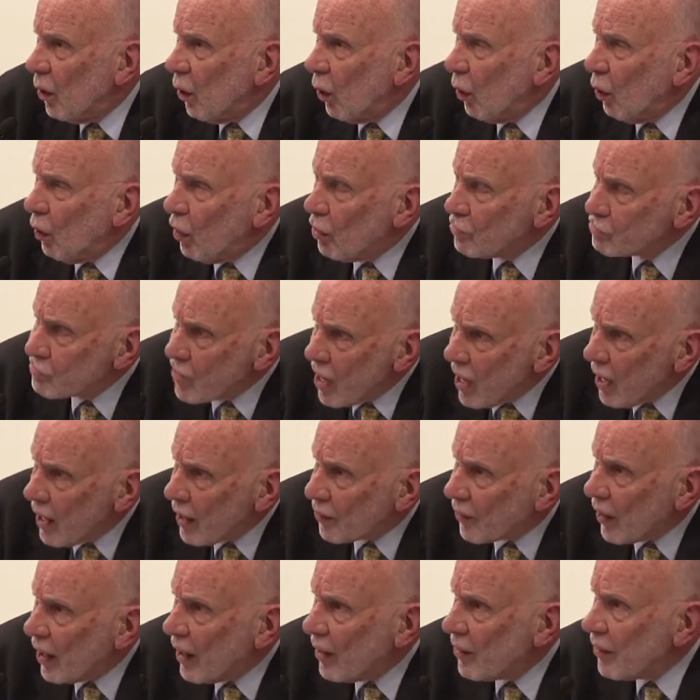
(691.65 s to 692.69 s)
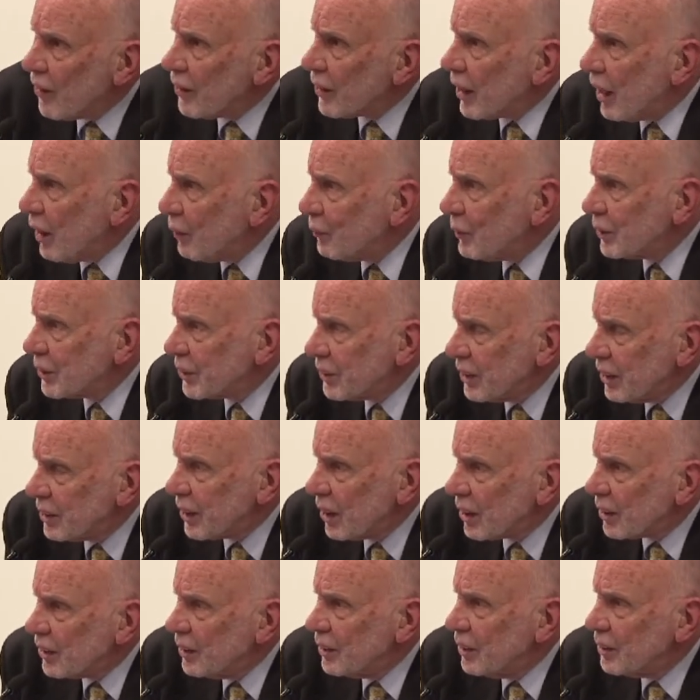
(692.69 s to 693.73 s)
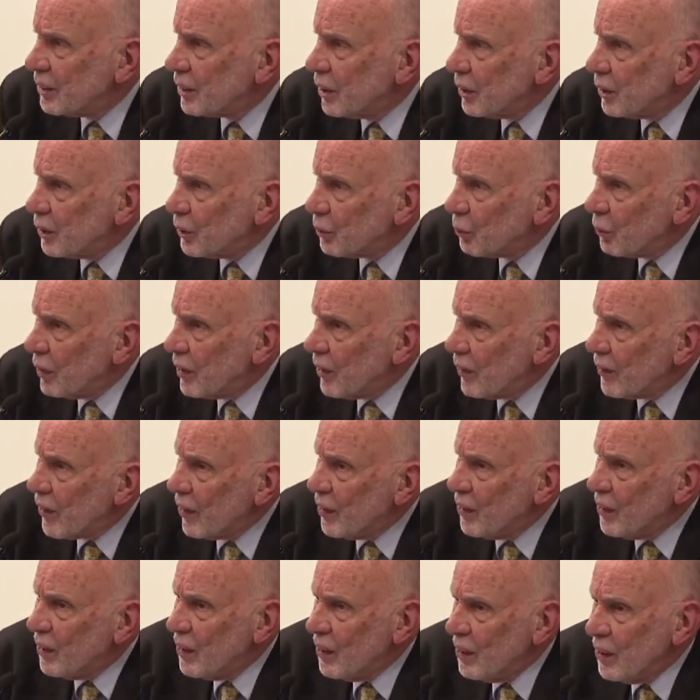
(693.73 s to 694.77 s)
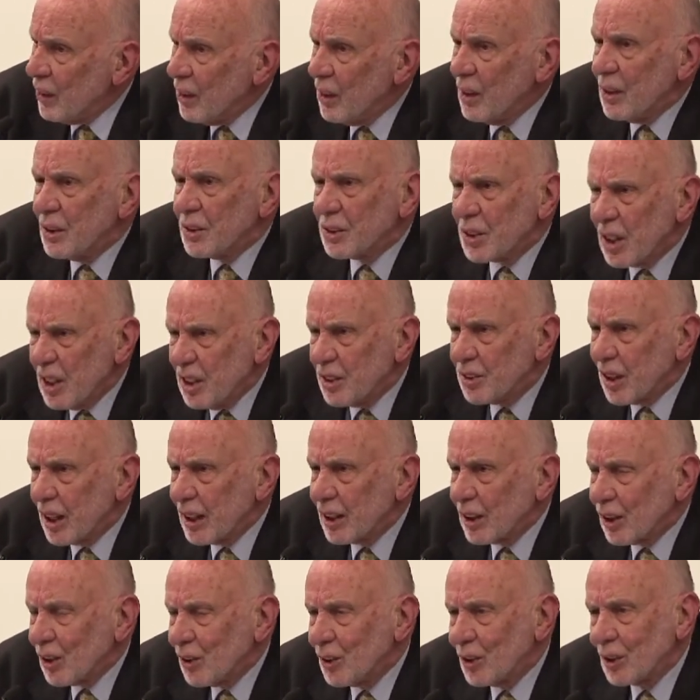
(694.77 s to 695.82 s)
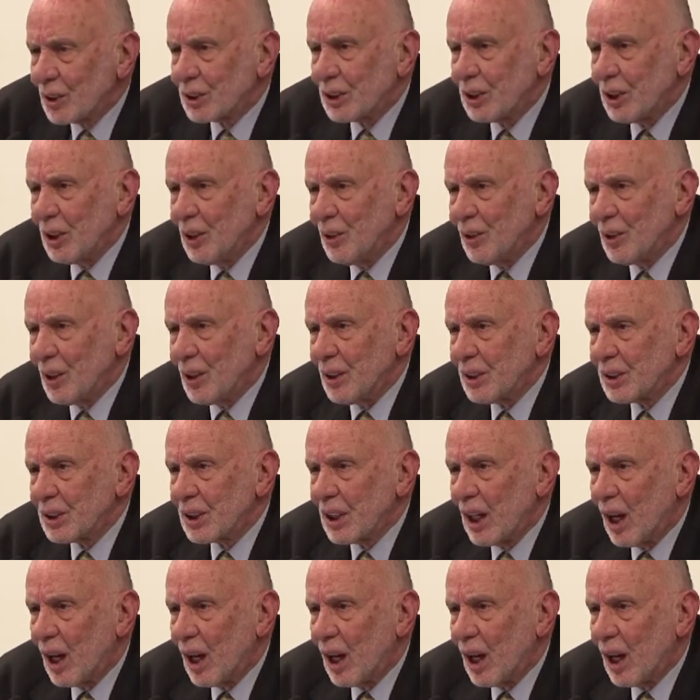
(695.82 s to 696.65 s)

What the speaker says: or rather that I was disillusioned with teaching law students.